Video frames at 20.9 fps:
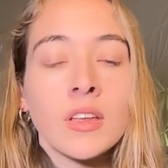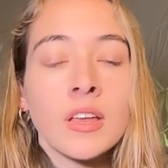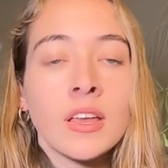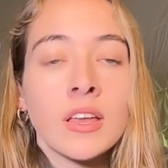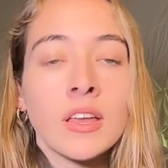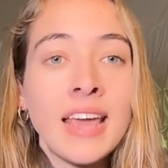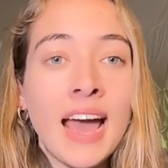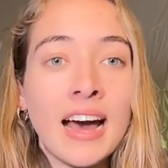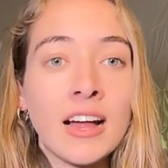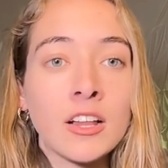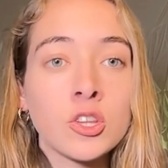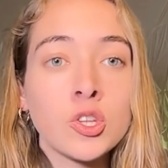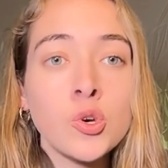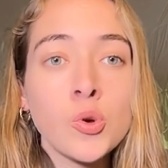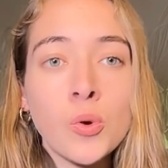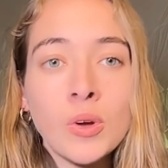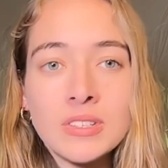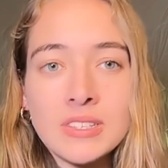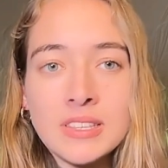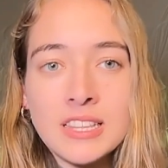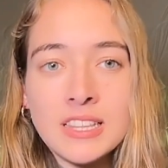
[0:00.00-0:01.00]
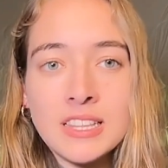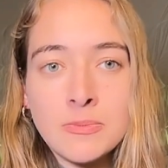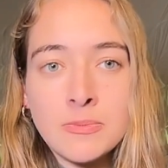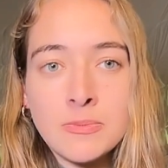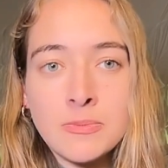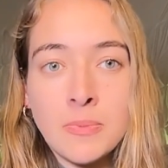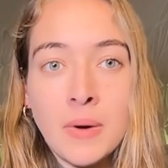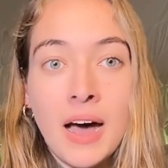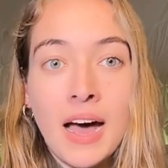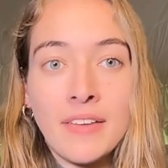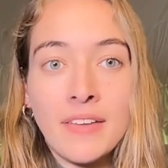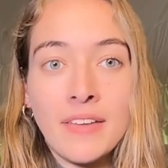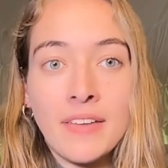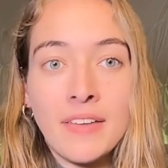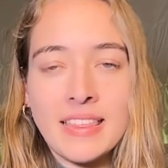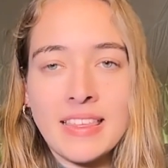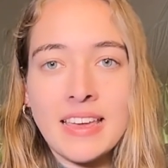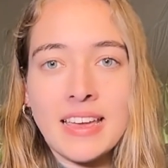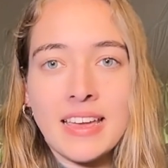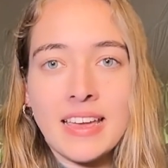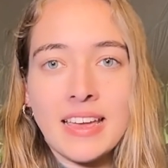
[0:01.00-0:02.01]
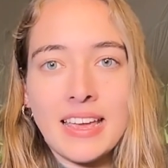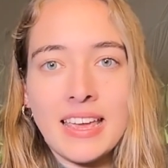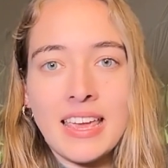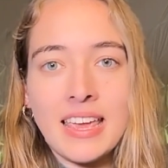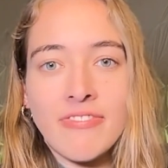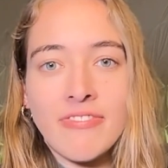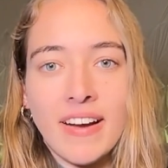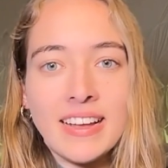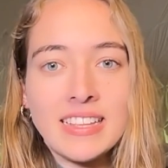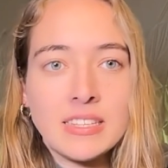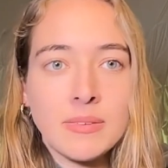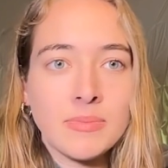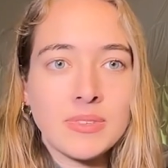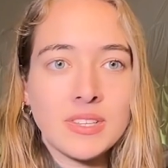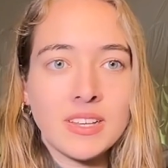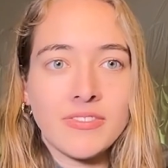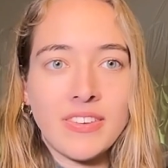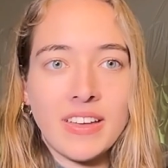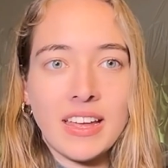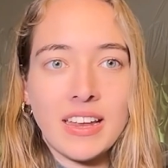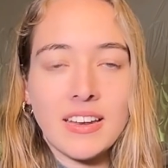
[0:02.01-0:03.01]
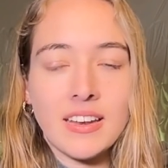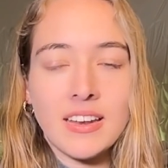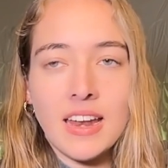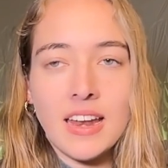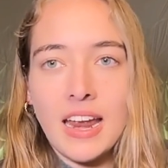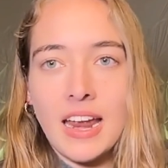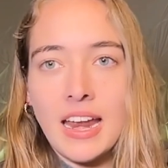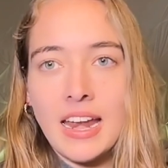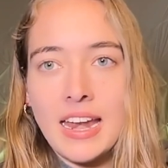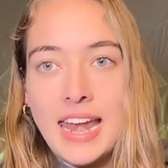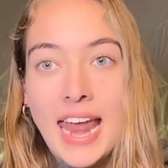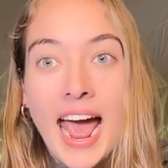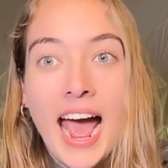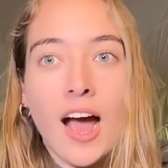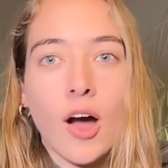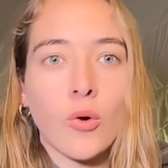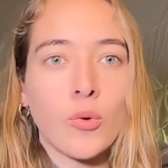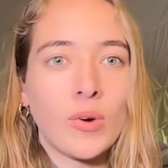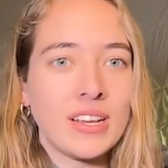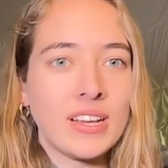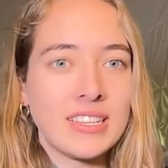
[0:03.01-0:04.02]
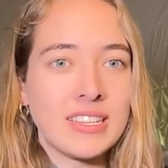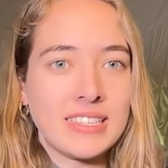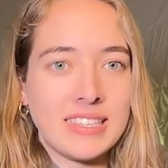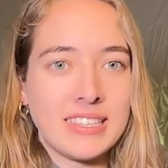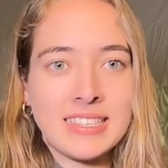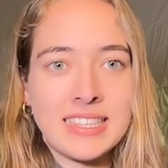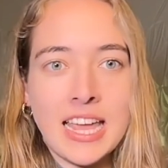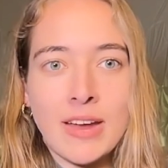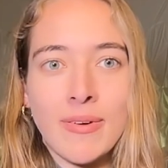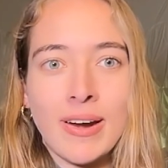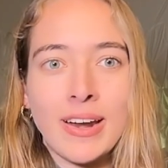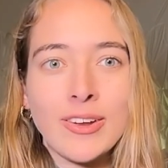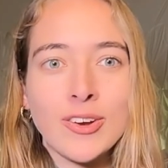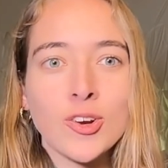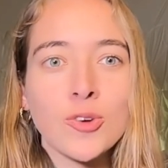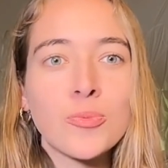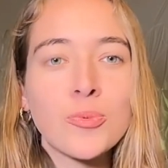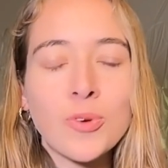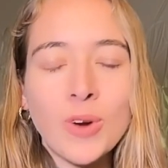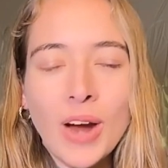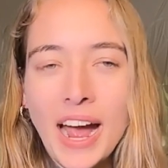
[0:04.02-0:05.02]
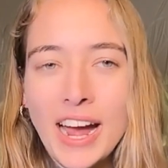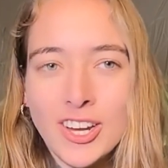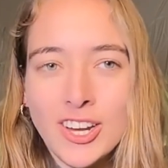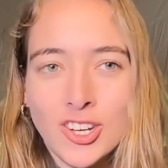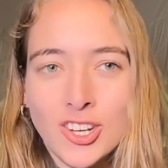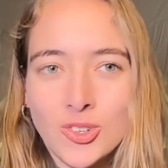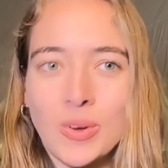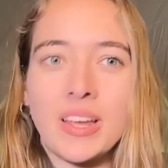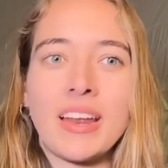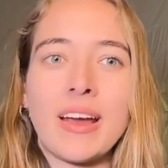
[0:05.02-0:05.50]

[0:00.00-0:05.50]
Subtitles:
yeah, Luke was in this spot that I think he finds himself in now. He's like a Stay Ready group graduate.